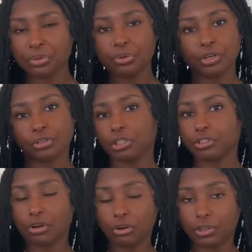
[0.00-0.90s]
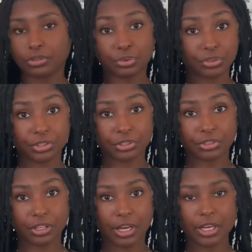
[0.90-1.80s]
or you can always order it
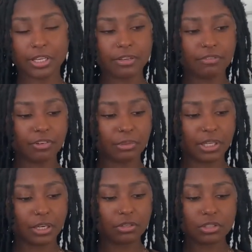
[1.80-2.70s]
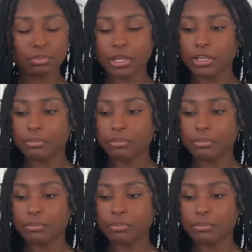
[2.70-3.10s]
online from a candle supplier.